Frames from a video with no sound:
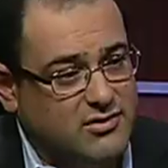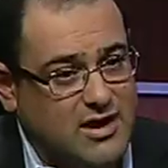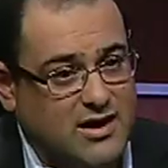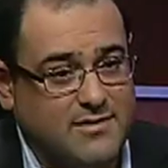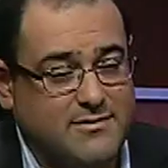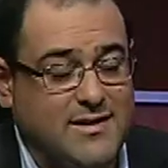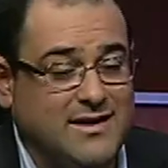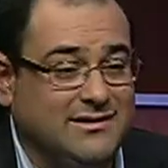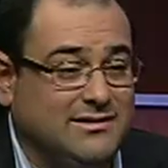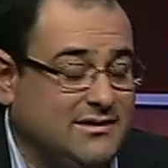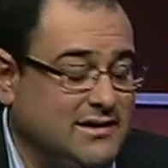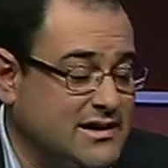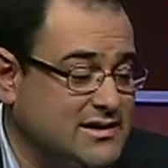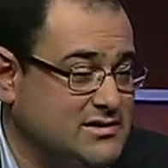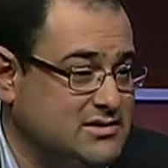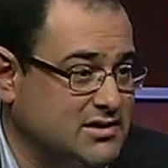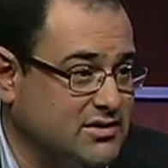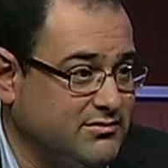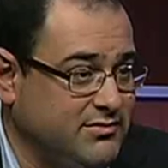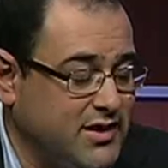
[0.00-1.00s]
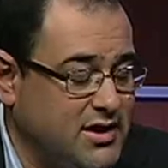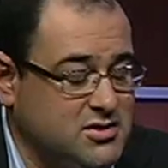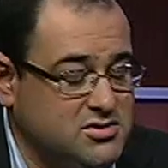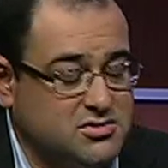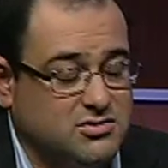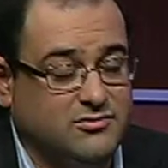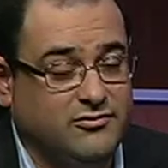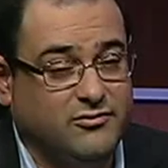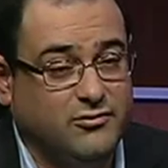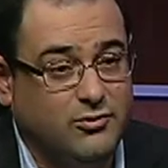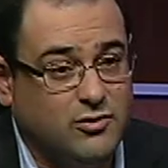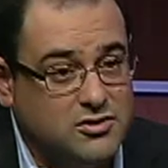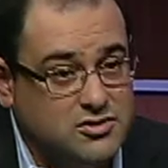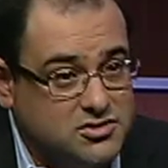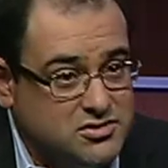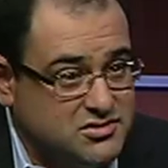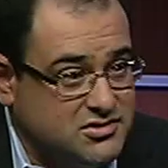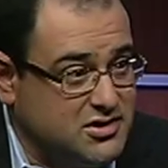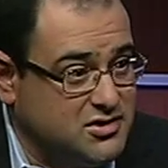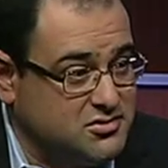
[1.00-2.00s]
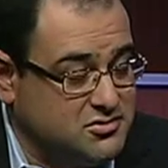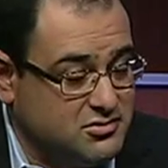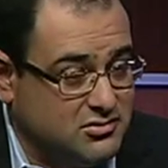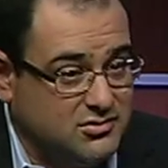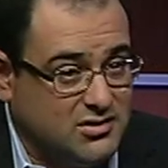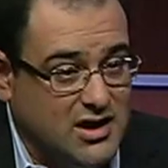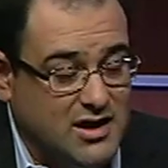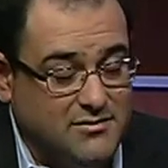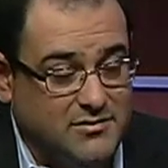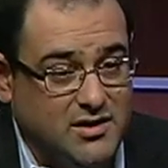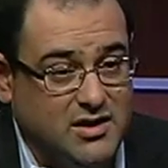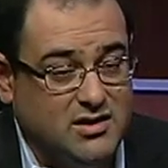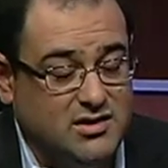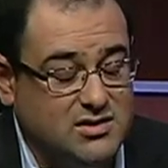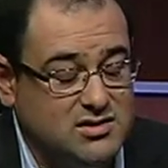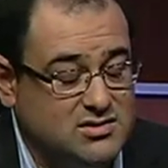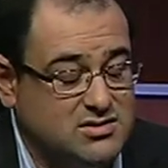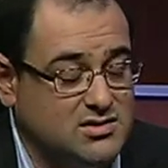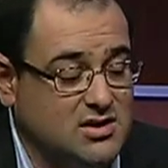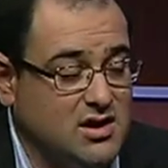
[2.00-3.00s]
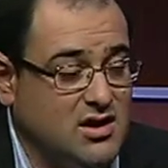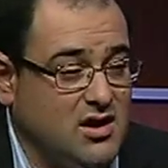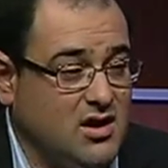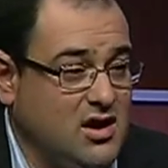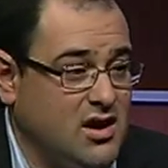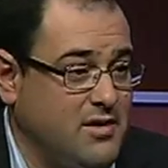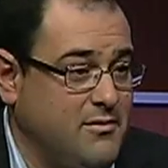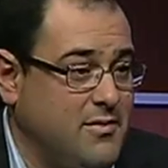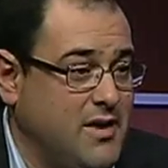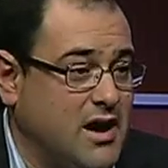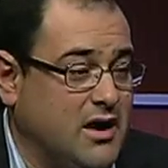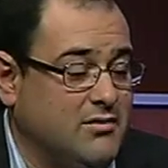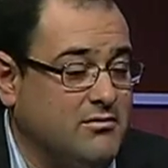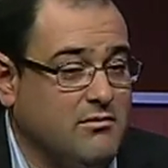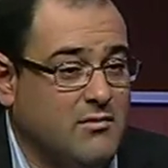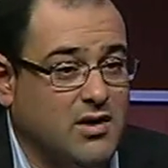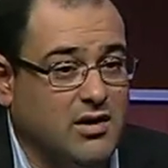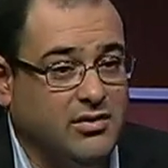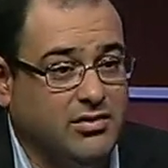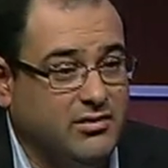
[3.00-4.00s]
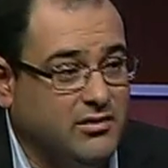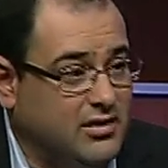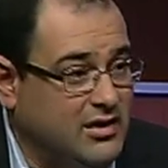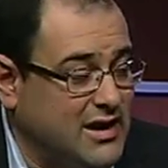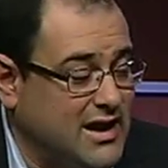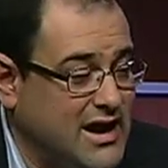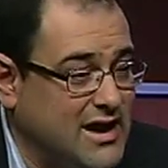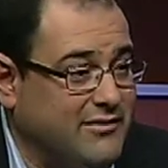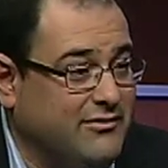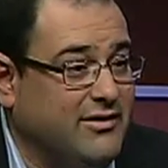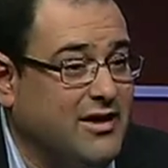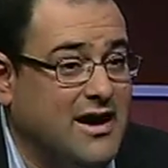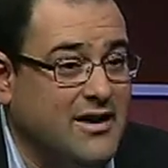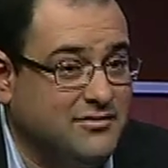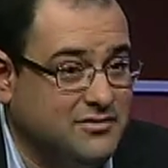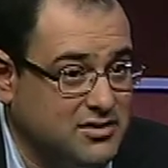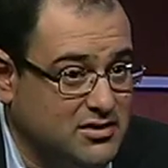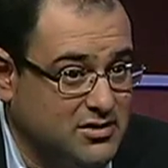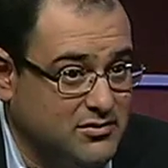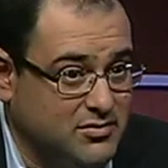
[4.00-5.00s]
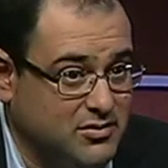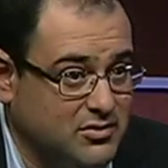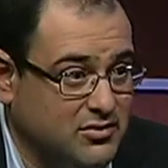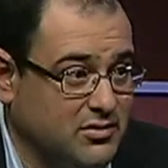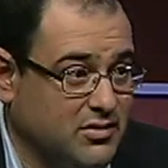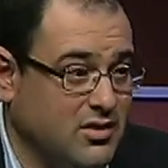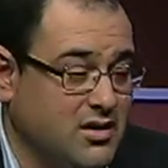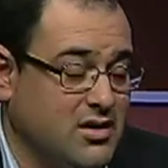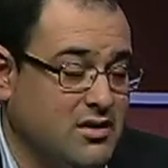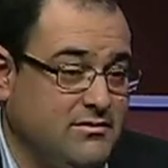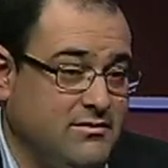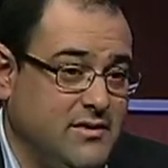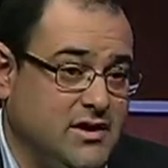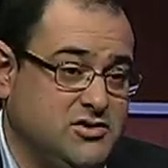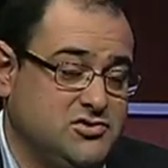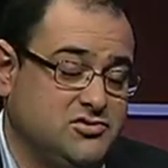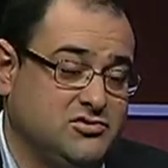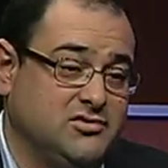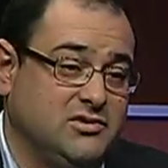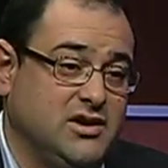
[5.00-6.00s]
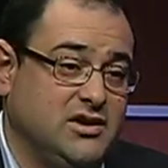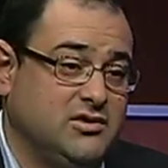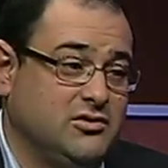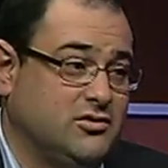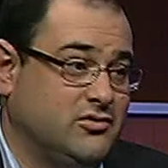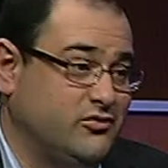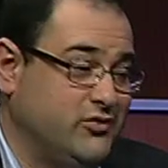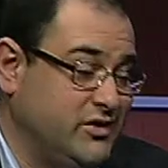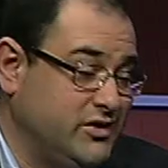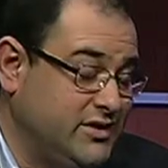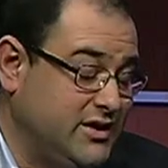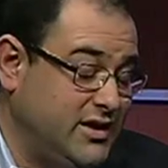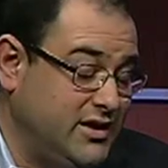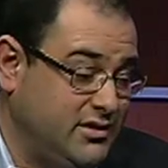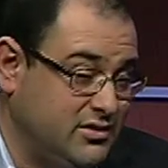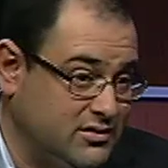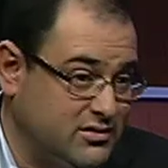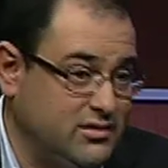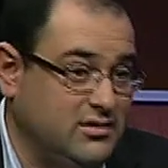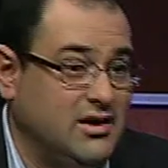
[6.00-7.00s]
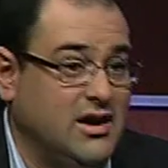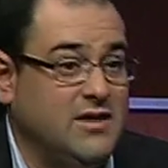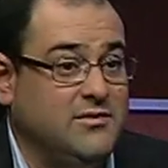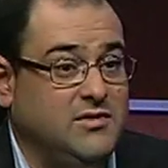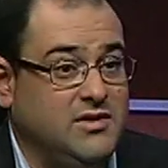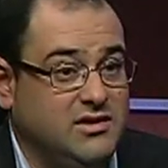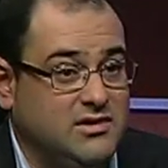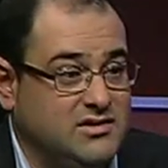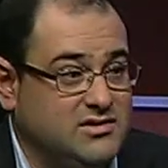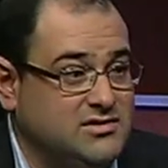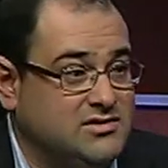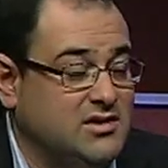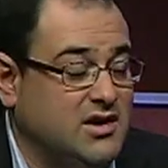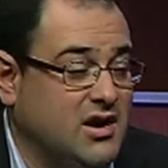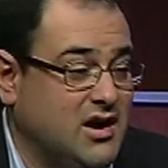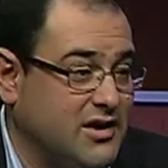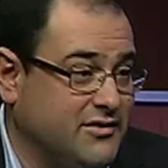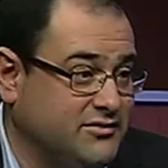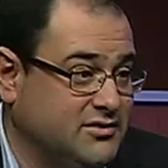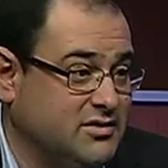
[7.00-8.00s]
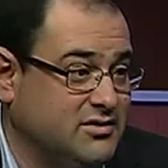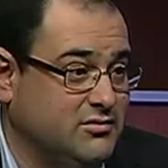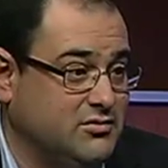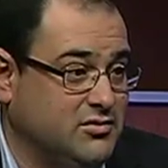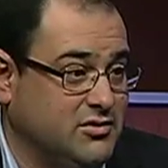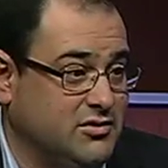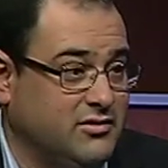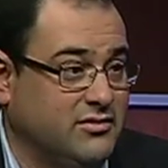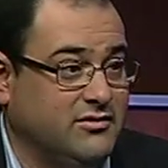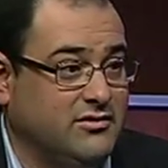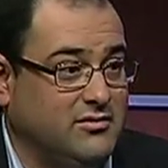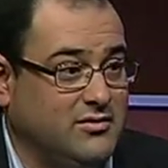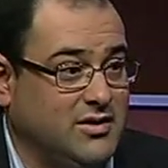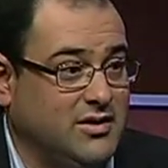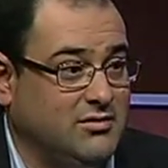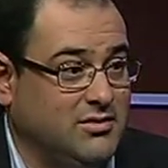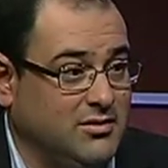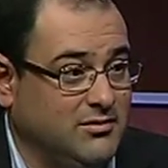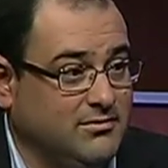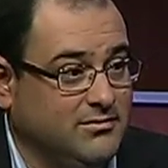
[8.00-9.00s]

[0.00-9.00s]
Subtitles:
recommend testing patients for gestational diabetes about a month and a half after the birth. Make sure they don't retain the diabetes after the birth of the baby.